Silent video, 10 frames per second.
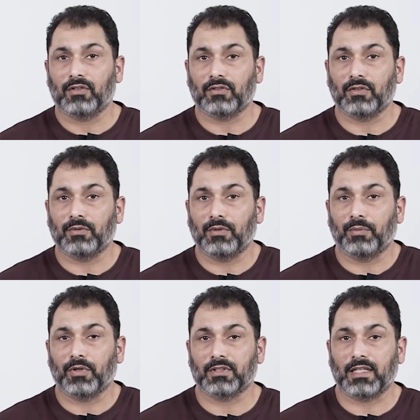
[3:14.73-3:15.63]
So the
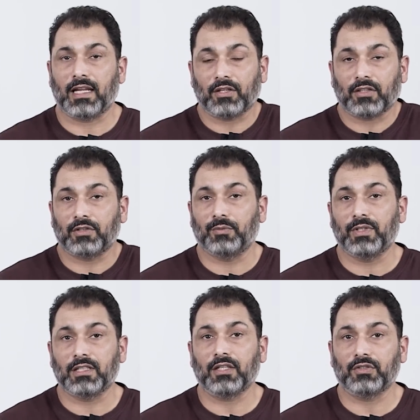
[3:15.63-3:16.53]
person that I thought to
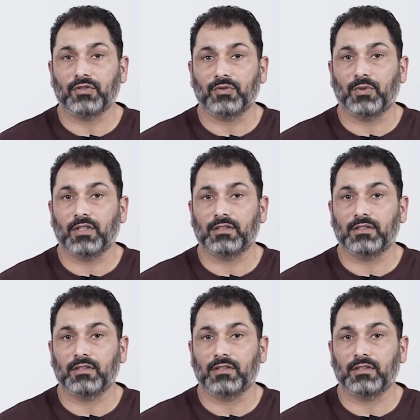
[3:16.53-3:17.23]
reach out to was